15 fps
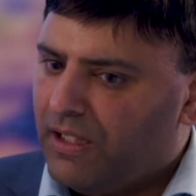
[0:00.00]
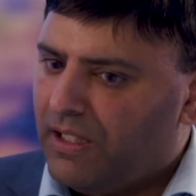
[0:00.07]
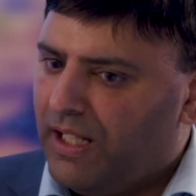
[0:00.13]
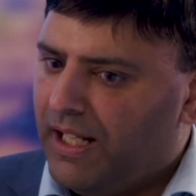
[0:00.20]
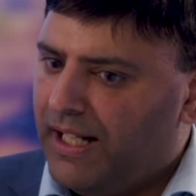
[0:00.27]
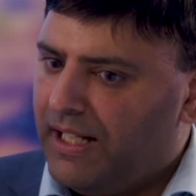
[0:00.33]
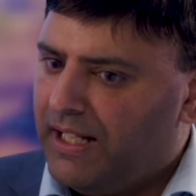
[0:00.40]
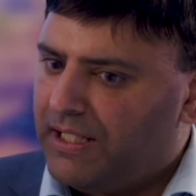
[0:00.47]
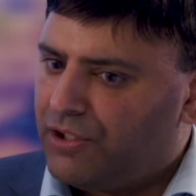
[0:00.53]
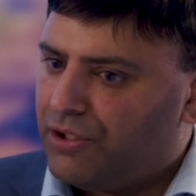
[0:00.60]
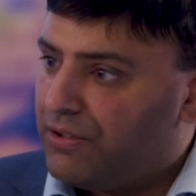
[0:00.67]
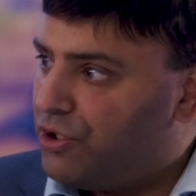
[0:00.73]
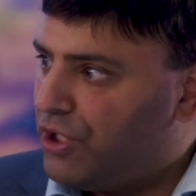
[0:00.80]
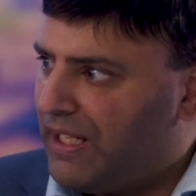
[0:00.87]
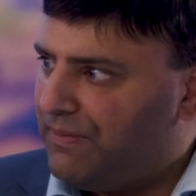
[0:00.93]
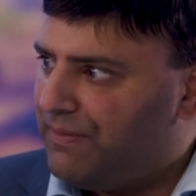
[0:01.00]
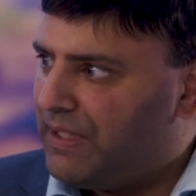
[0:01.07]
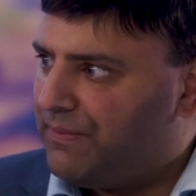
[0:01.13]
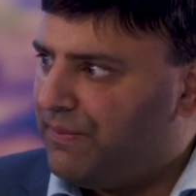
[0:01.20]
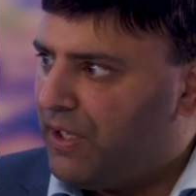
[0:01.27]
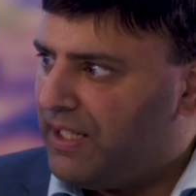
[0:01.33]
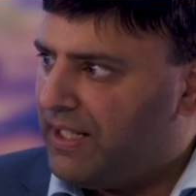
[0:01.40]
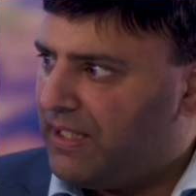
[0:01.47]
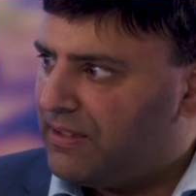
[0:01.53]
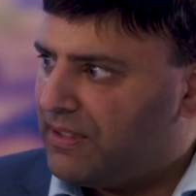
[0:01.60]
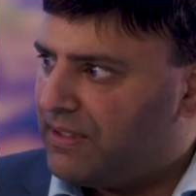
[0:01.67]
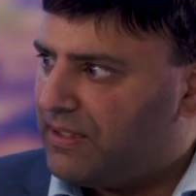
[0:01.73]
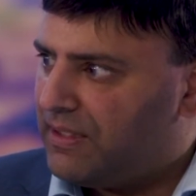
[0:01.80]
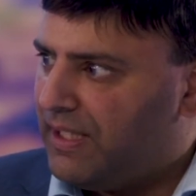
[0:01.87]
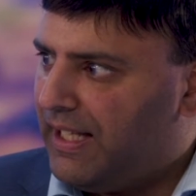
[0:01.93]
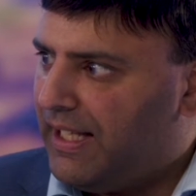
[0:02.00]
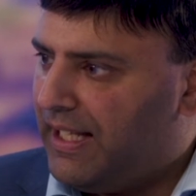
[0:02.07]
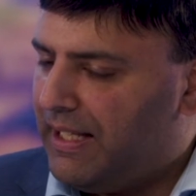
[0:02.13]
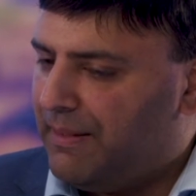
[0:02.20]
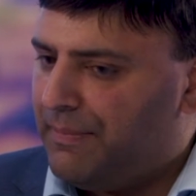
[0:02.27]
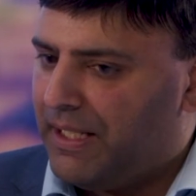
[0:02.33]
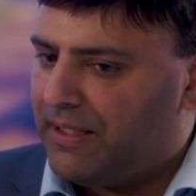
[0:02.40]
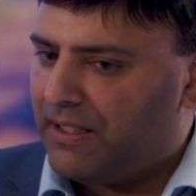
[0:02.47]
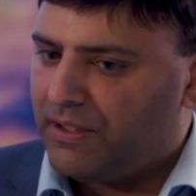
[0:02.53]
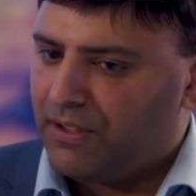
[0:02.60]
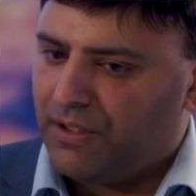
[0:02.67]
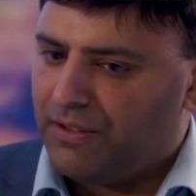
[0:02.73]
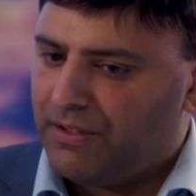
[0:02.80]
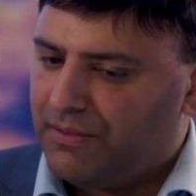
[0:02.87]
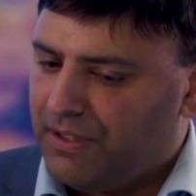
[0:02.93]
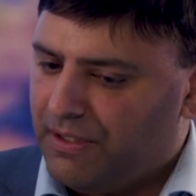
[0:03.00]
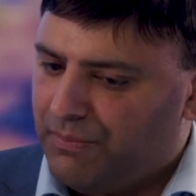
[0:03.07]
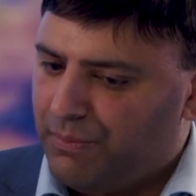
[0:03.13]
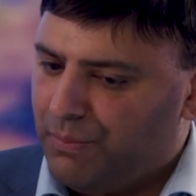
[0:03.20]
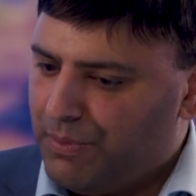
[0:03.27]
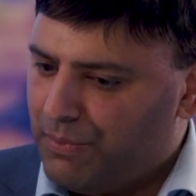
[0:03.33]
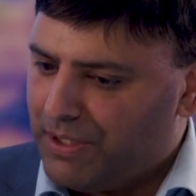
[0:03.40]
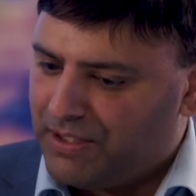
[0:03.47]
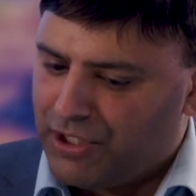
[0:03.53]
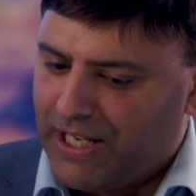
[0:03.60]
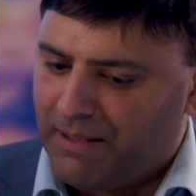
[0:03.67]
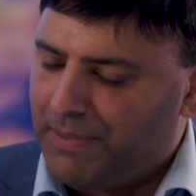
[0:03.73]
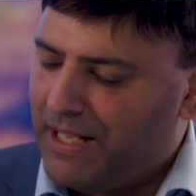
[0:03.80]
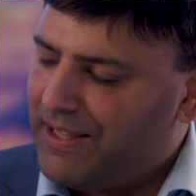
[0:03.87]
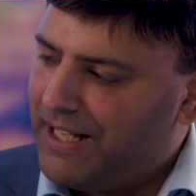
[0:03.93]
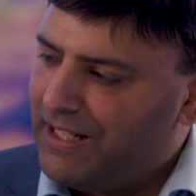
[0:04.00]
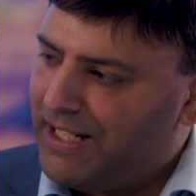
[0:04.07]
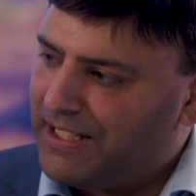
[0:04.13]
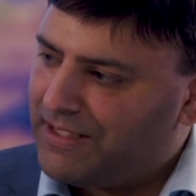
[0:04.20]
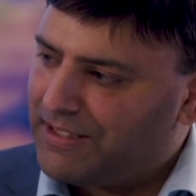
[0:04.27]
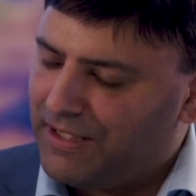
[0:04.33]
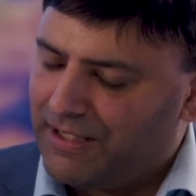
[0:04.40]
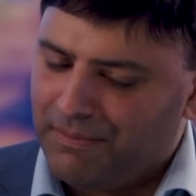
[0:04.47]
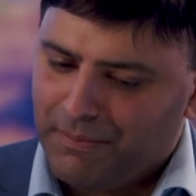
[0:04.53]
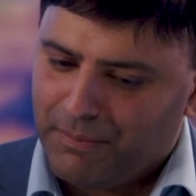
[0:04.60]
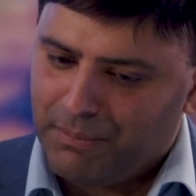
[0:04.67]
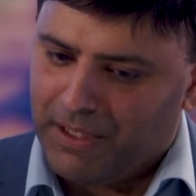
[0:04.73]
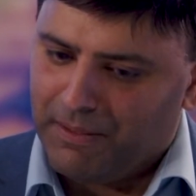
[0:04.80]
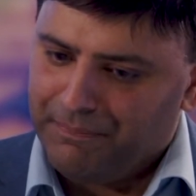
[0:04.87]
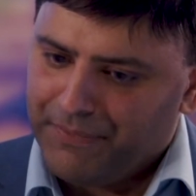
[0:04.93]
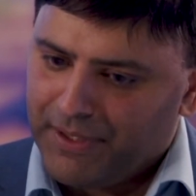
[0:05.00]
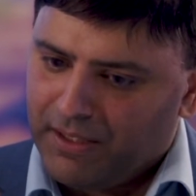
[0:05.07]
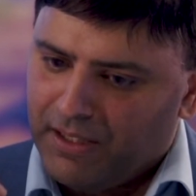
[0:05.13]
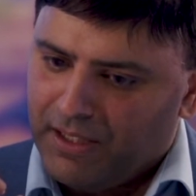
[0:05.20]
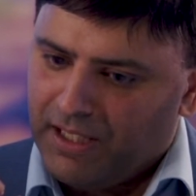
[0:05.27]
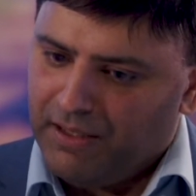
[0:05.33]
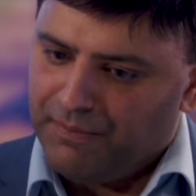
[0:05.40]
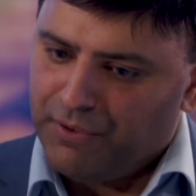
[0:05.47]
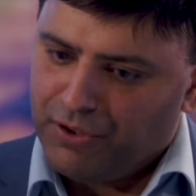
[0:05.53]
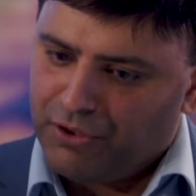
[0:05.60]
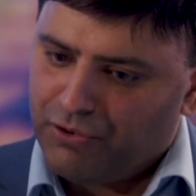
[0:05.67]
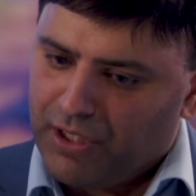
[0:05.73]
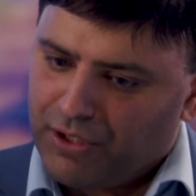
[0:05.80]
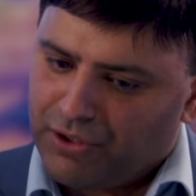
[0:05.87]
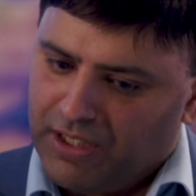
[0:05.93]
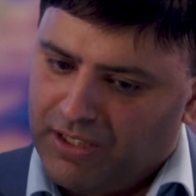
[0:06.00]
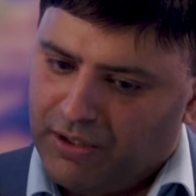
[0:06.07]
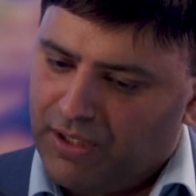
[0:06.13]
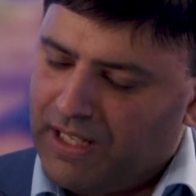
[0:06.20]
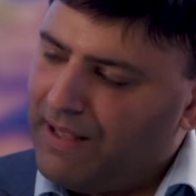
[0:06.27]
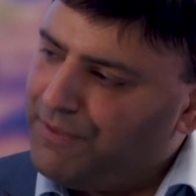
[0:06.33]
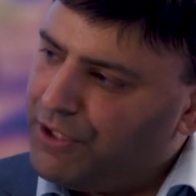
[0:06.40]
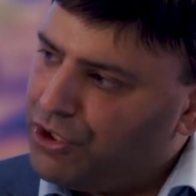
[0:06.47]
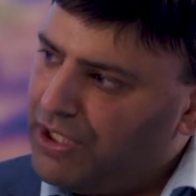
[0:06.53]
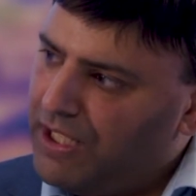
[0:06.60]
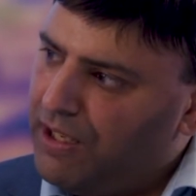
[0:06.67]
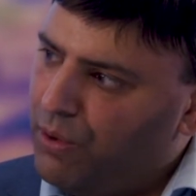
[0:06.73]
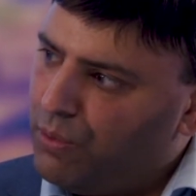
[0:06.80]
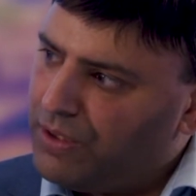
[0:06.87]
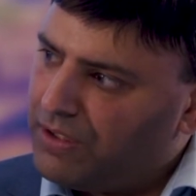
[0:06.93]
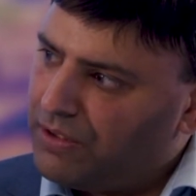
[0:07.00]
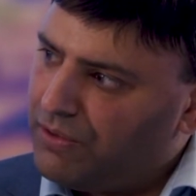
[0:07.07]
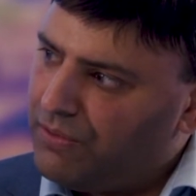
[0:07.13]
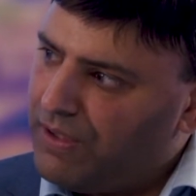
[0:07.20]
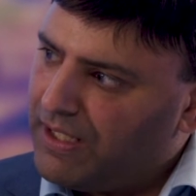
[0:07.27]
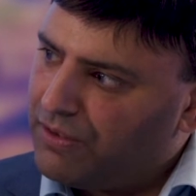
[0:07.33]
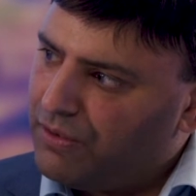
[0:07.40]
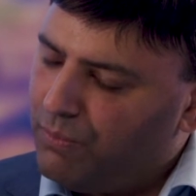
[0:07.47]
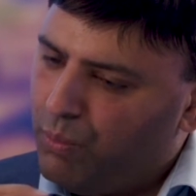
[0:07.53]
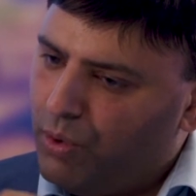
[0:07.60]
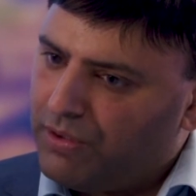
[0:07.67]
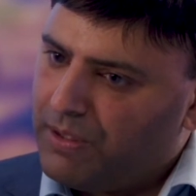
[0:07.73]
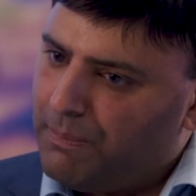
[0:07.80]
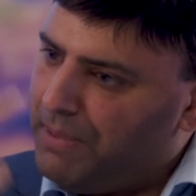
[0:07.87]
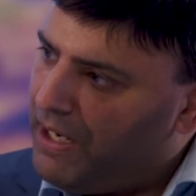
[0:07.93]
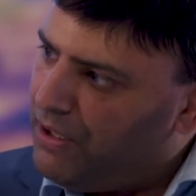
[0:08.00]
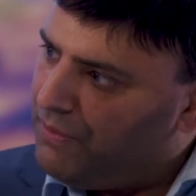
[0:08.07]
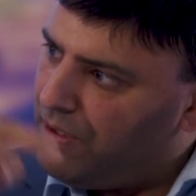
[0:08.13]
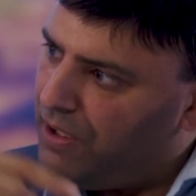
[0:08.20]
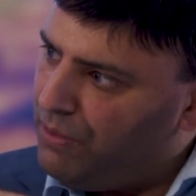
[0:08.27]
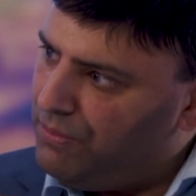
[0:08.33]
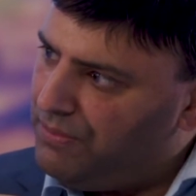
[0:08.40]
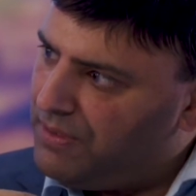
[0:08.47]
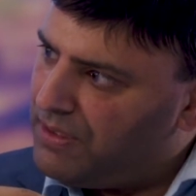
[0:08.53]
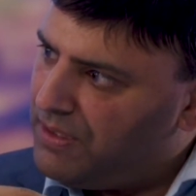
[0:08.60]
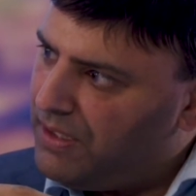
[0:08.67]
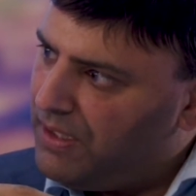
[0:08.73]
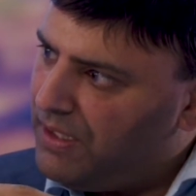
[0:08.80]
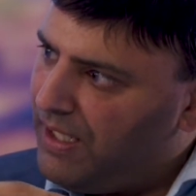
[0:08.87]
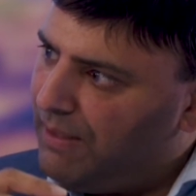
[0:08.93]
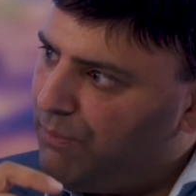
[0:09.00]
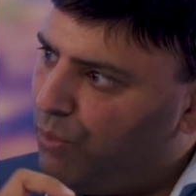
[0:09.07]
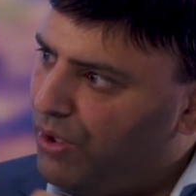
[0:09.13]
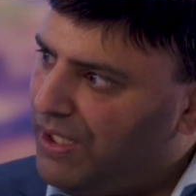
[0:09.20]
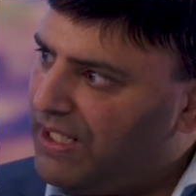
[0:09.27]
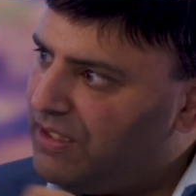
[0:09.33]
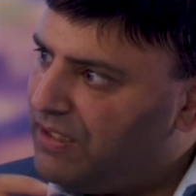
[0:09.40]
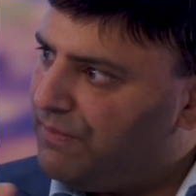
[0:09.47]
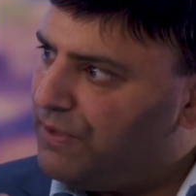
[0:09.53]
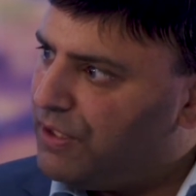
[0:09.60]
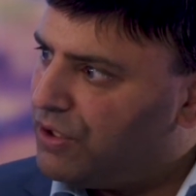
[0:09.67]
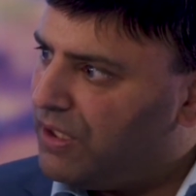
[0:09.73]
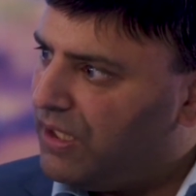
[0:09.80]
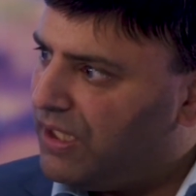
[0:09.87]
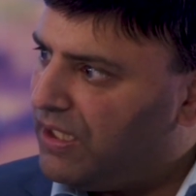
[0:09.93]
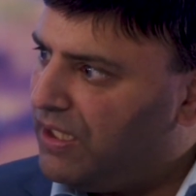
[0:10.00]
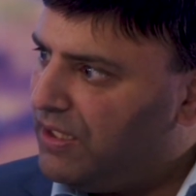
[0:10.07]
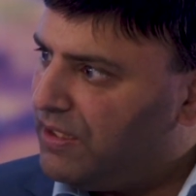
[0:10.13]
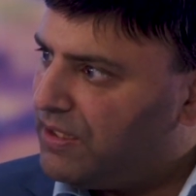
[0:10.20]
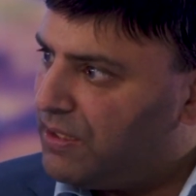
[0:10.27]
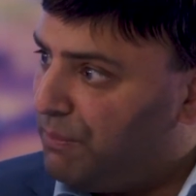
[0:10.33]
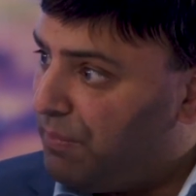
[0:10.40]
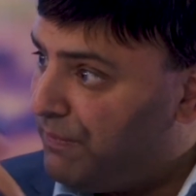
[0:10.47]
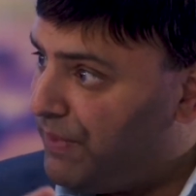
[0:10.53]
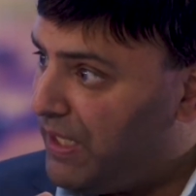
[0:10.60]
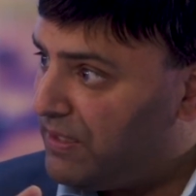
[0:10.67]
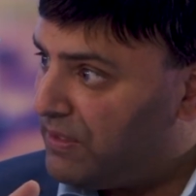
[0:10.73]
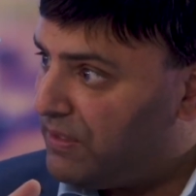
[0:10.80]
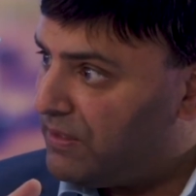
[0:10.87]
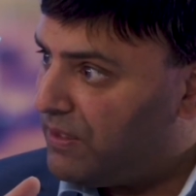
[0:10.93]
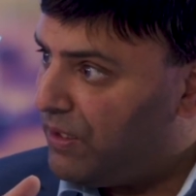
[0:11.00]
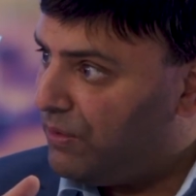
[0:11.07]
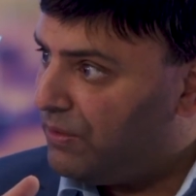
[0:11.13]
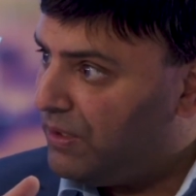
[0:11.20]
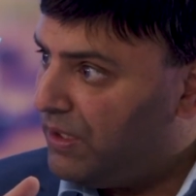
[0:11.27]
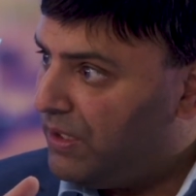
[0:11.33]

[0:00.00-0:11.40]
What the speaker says: JV finance, and I don't know if we want to chat about that later, but if you structure it, you've got to have the shareholding correct of what the parent owns and what individually some investors own.